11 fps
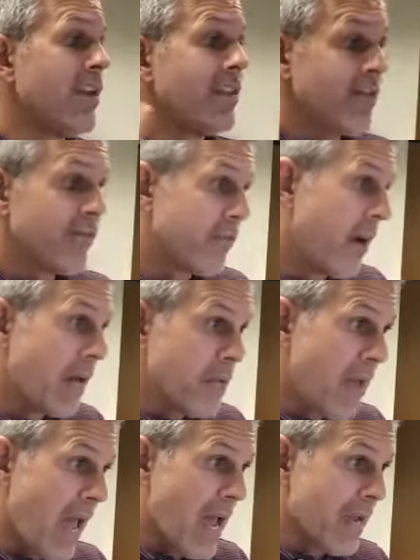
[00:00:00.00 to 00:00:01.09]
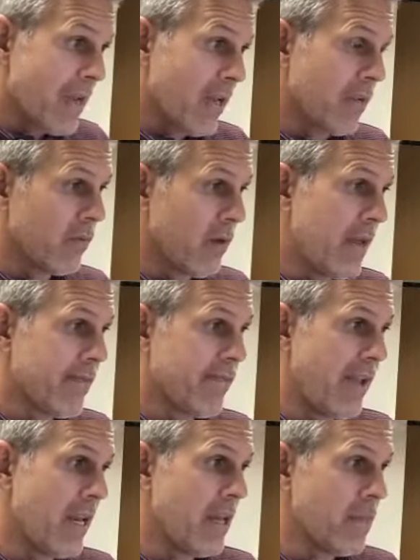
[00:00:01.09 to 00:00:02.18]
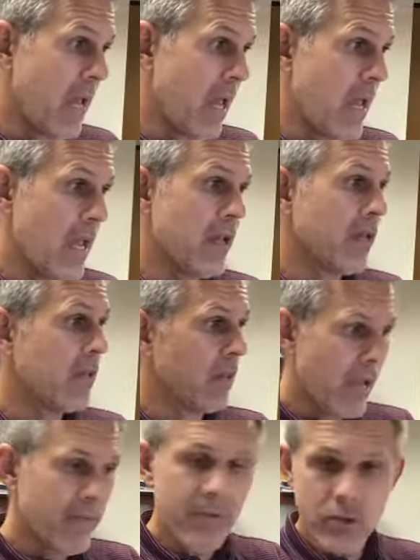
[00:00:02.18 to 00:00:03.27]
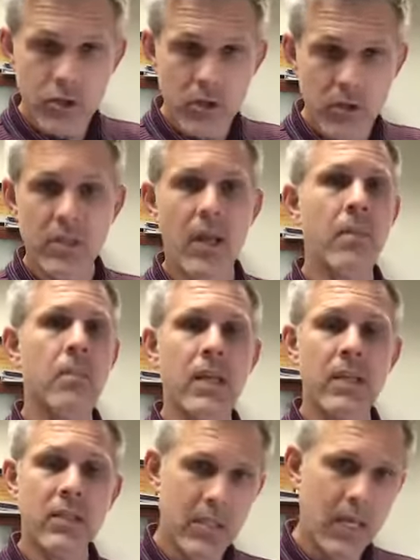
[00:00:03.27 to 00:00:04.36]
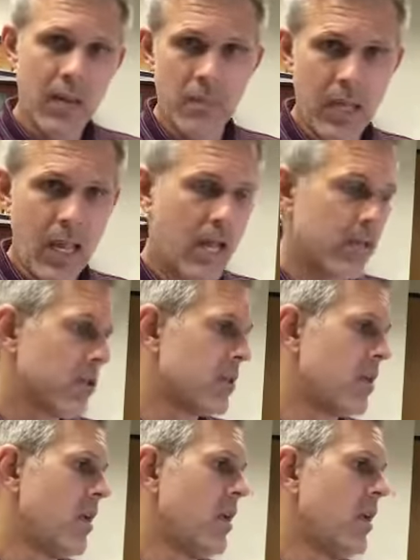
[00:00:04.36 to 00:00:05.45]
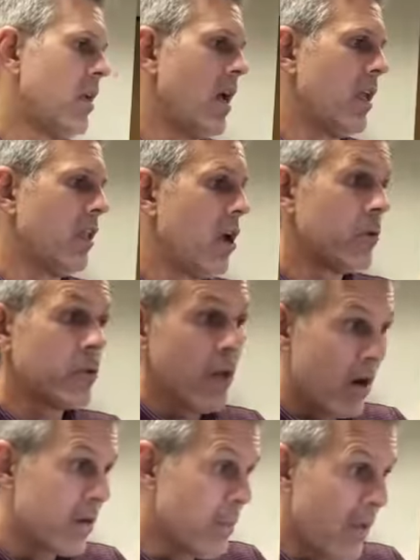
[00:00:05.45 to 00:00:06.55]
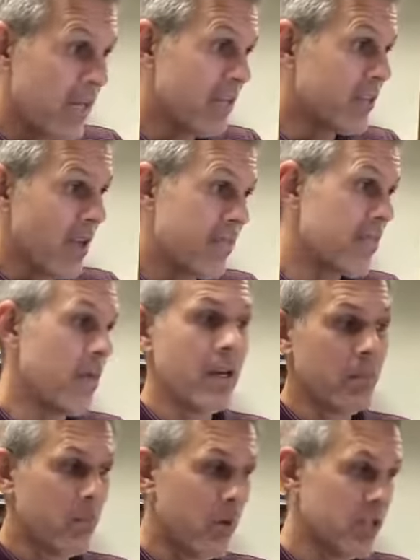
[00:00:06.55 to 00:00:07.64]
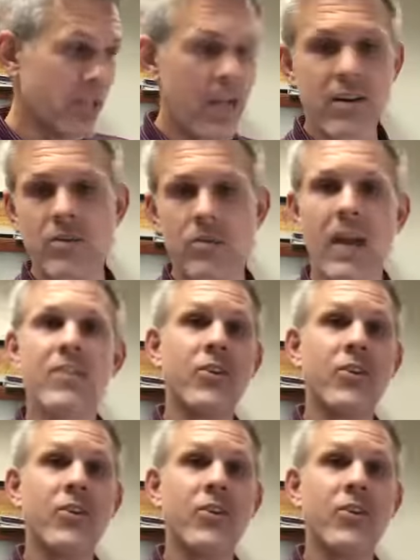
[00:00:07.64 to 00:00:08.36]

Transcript: Freddie Mac, right, Fannie Mae, life insurance company, CMBS, loans, hard money, soft money, bridge lenders, right?